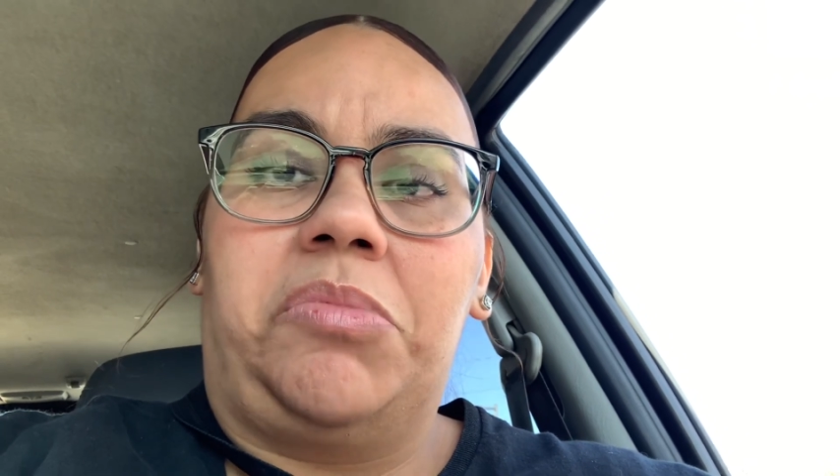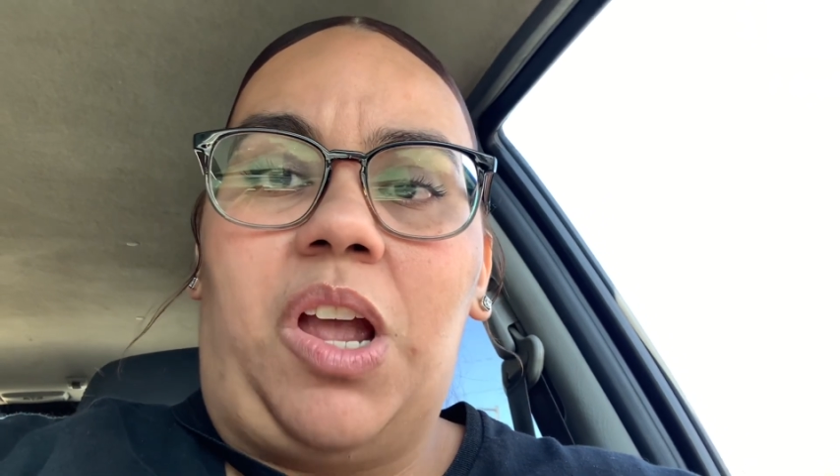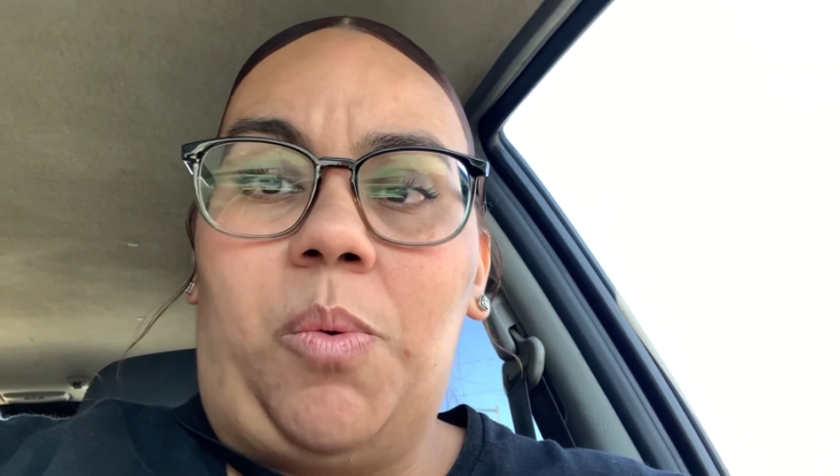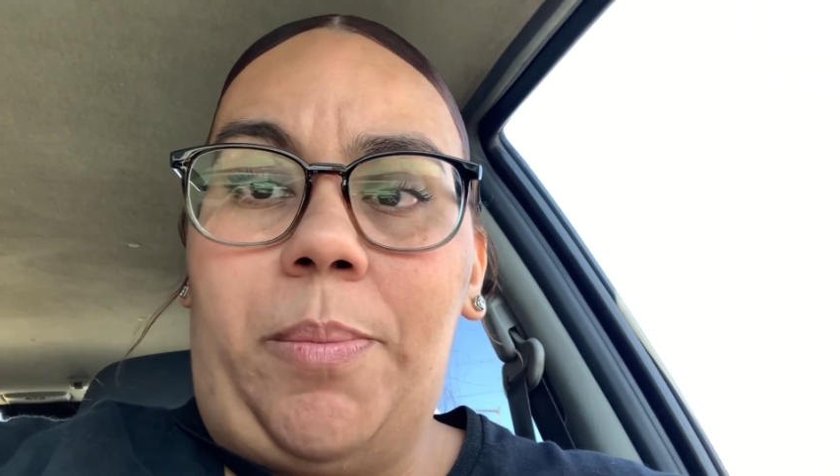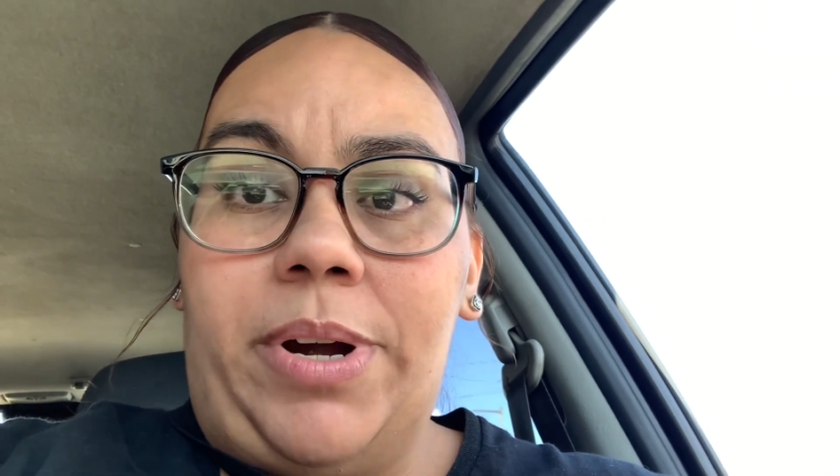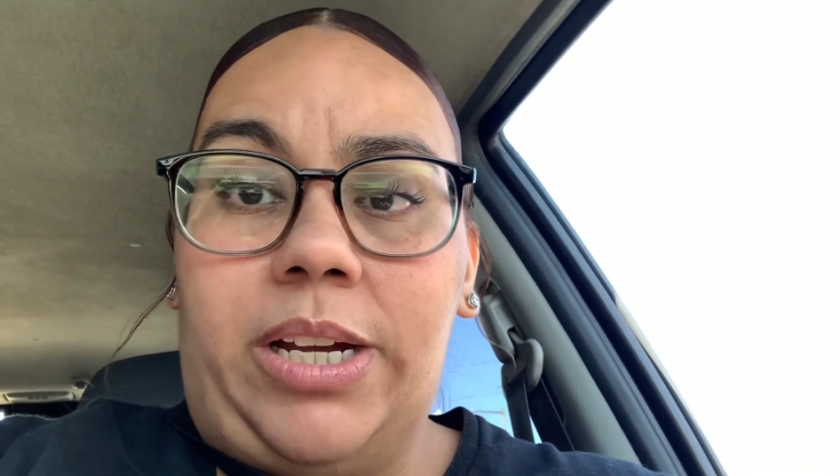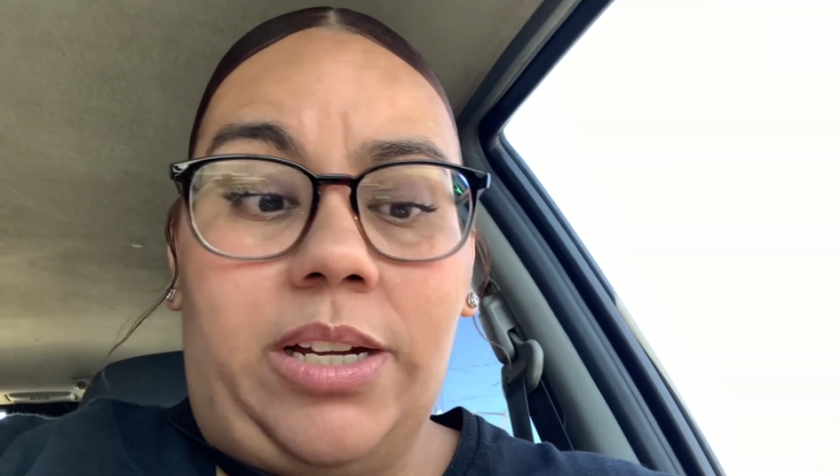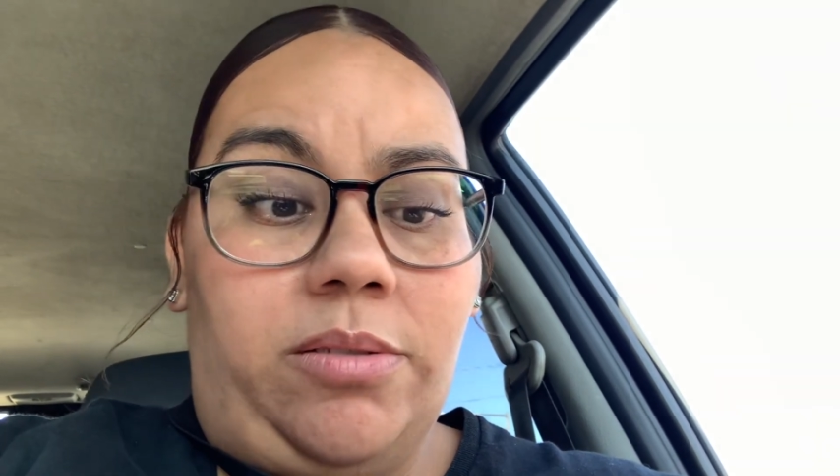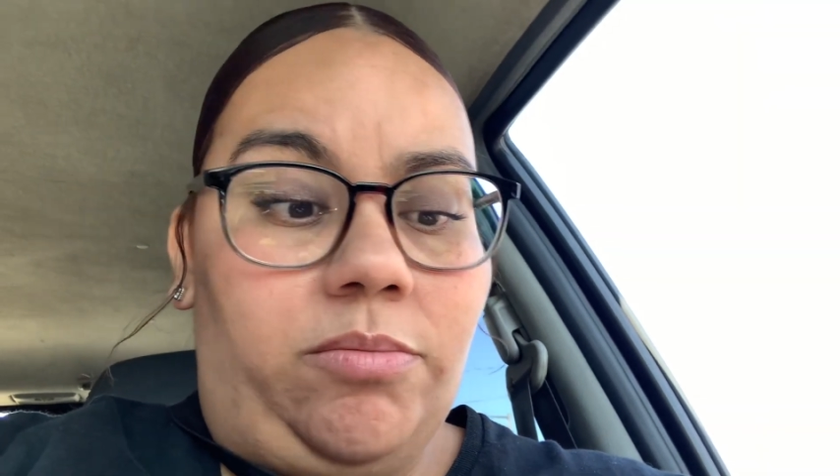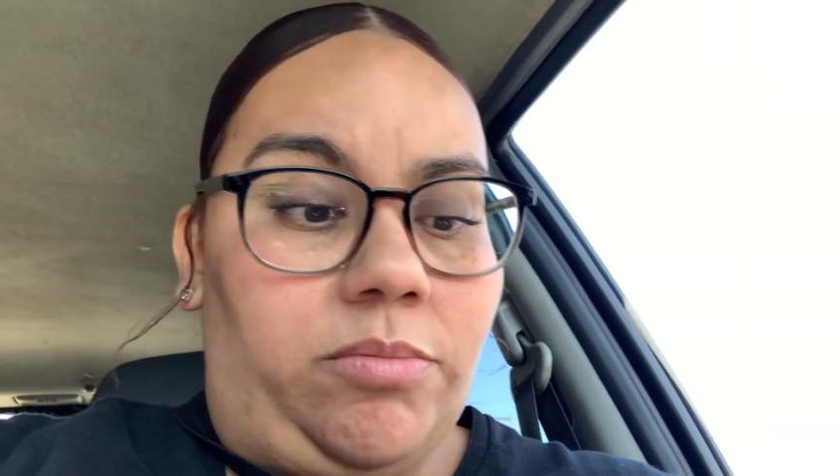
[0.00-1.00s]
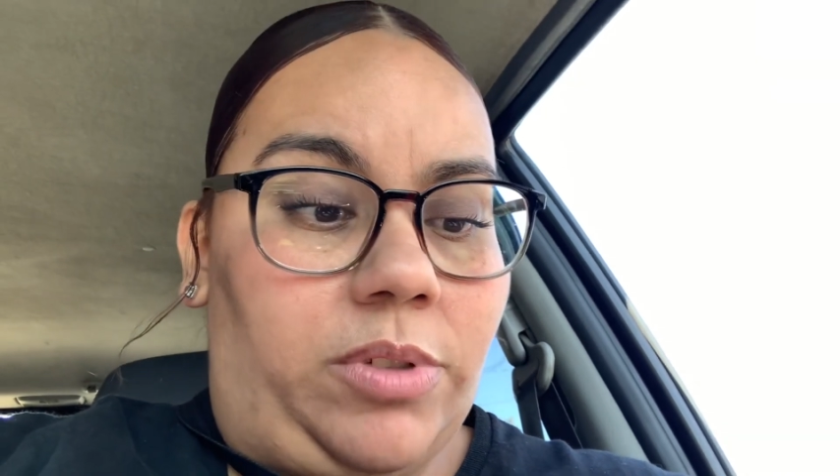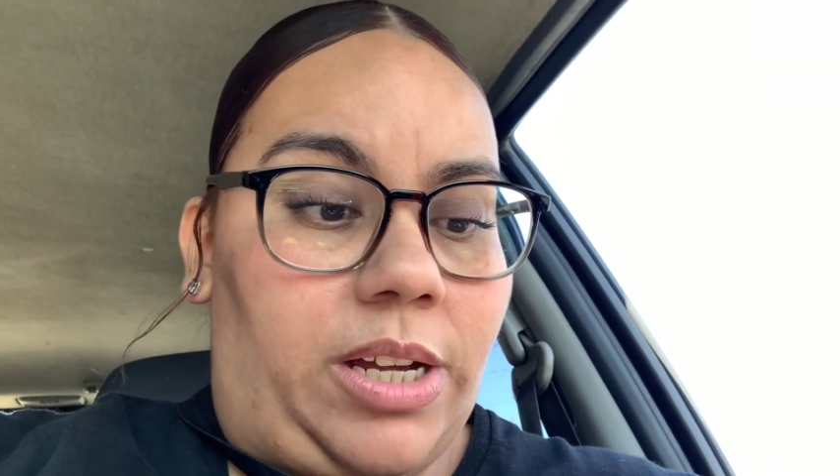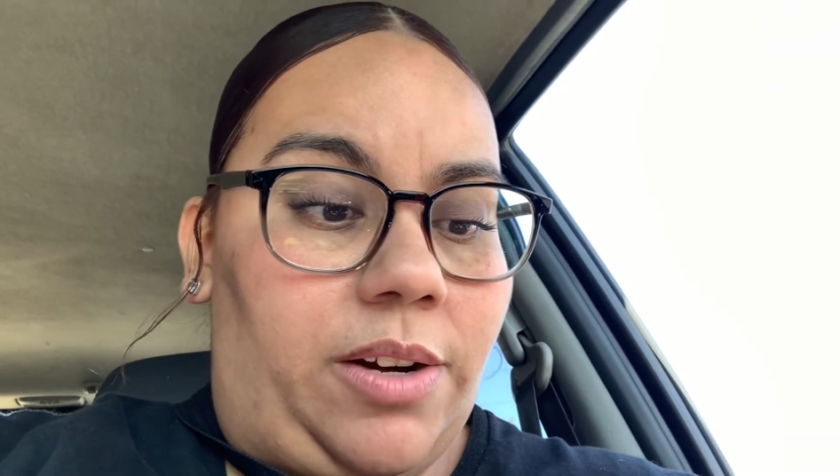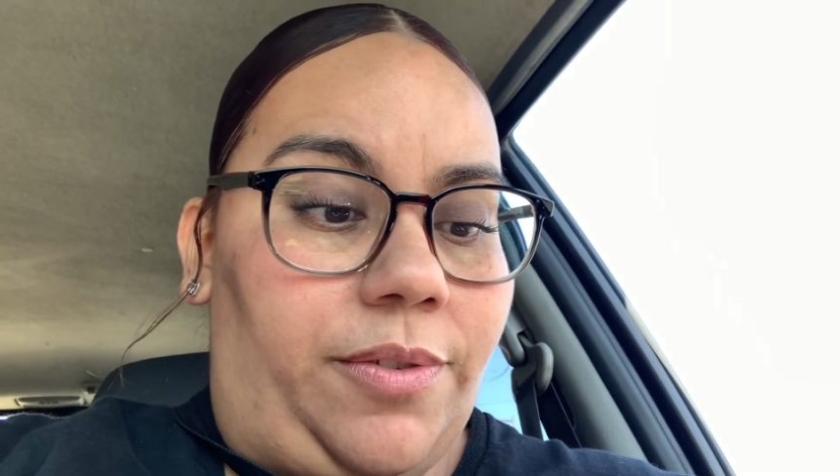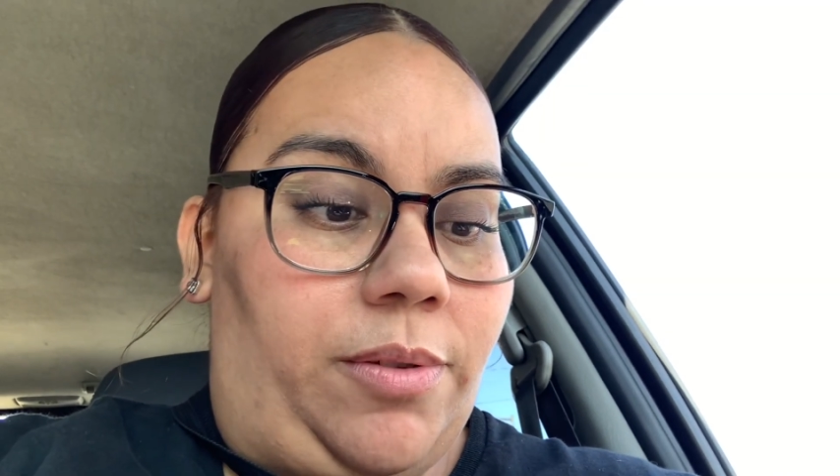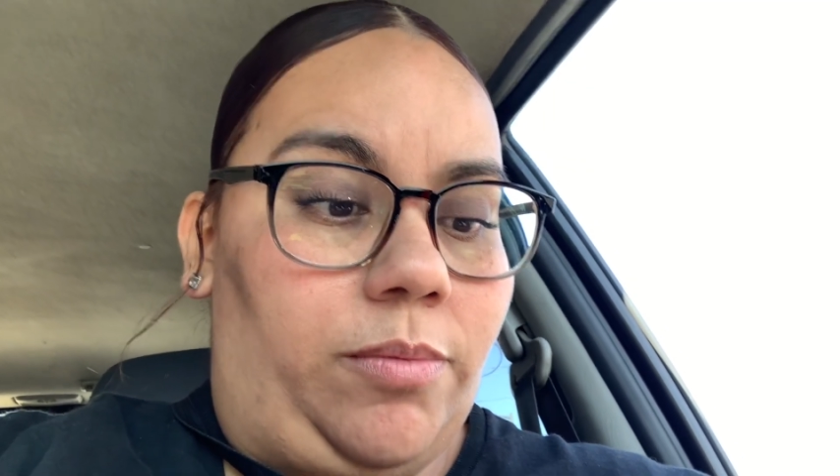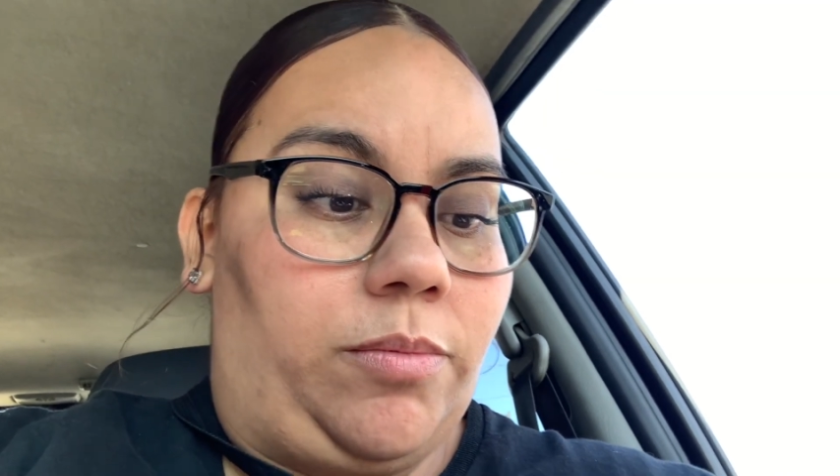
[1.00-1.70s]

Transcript: it went pretty good, the interview.